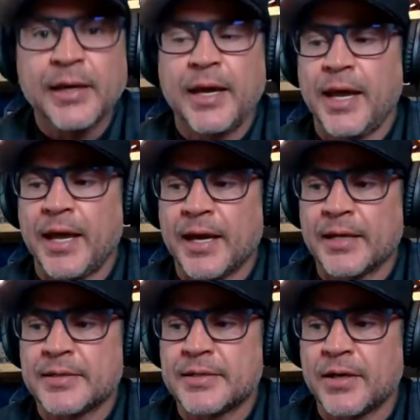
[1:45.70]

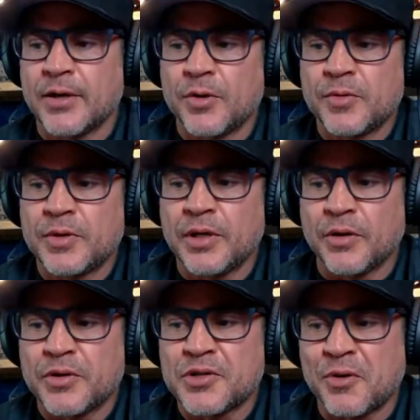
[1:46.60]
And so,
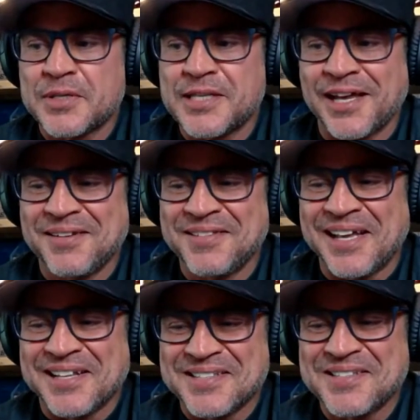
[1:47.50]
there's always that
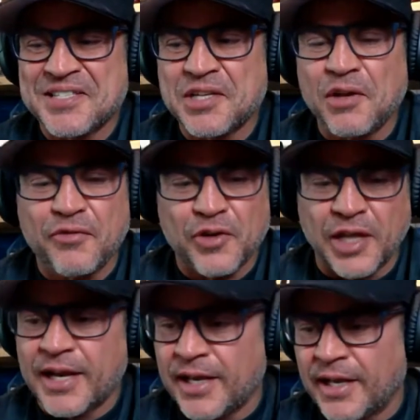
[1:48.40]
silver
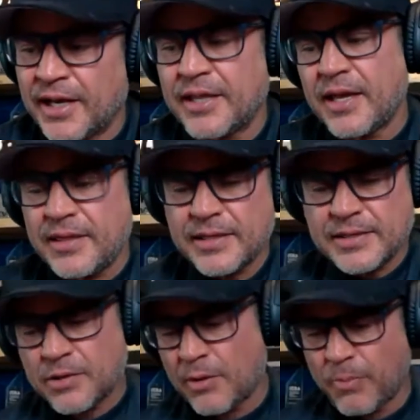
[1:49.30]
lining. And I think
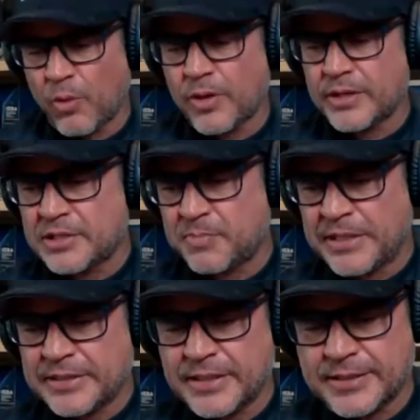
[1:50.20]
it's so important in this
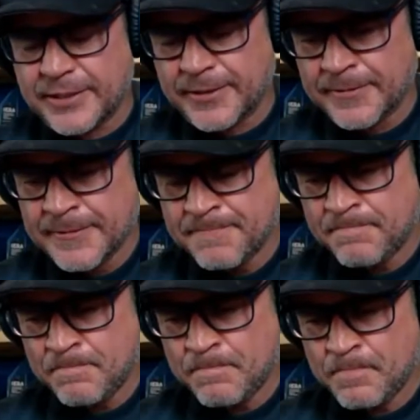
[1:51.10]
business to
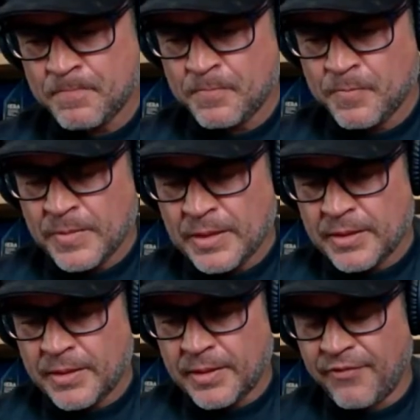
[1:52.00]

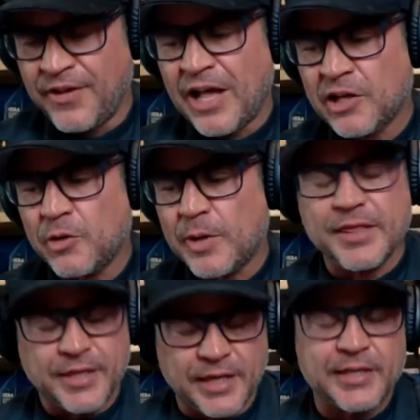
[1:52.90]

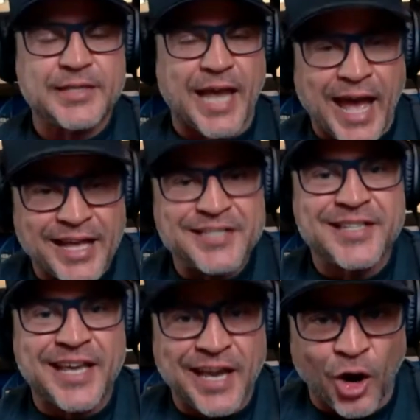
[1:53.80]
evaluate things as
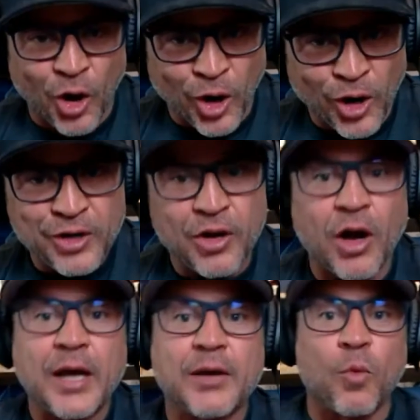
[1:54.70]
they are,
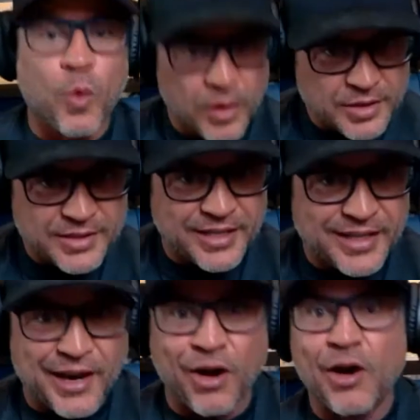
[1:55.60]
not worse than
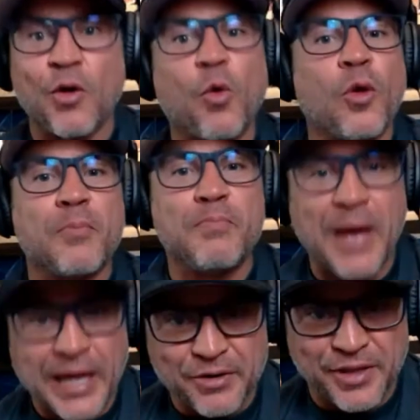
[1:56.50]
they are or
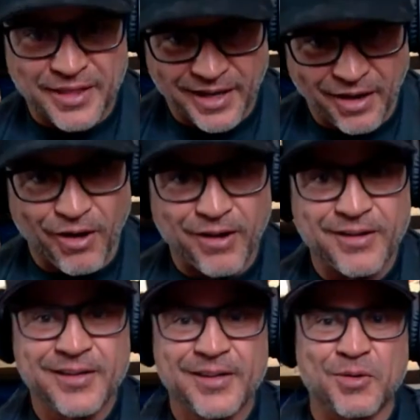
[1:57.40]
better than they are.
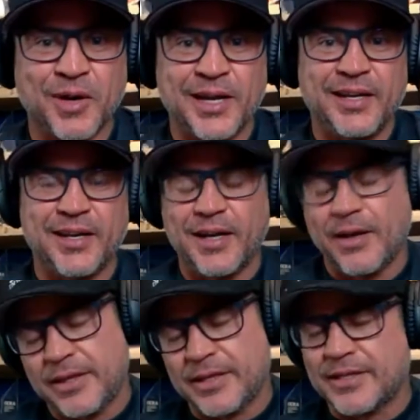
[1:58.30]
Right. And
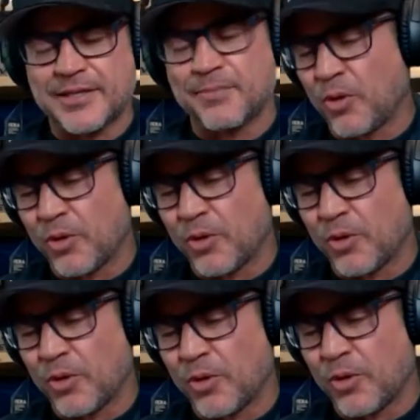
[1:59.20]
I think that's important in
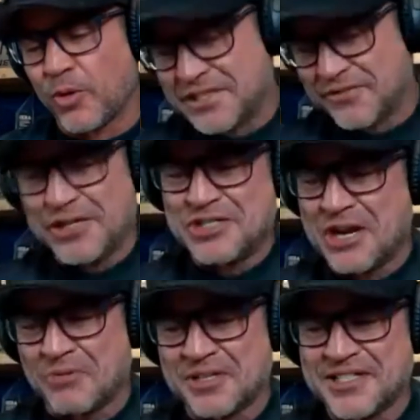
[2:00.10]
life too. That's a very
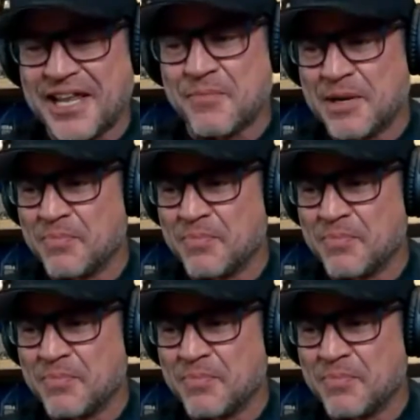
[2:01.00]
general statement,